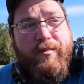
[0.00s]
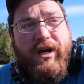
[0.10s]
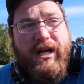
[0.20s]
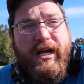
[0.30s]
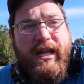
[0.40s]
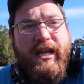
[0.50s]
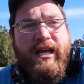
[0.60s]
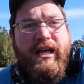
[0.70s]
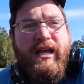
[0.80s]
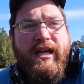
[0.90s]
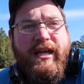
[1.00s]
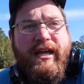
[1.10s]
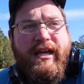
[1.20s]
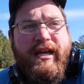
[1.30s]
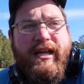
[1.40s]
more cut
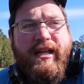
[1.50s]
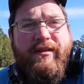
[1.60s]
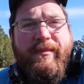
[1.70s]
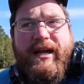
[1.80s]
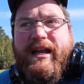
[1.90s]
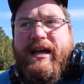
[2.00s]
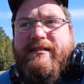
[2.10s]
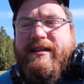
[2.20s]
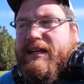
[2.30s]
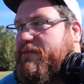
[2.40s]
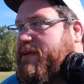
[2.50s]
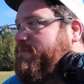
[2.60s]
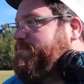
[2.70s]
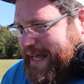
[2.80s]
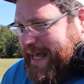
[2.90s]
to make it nice and even.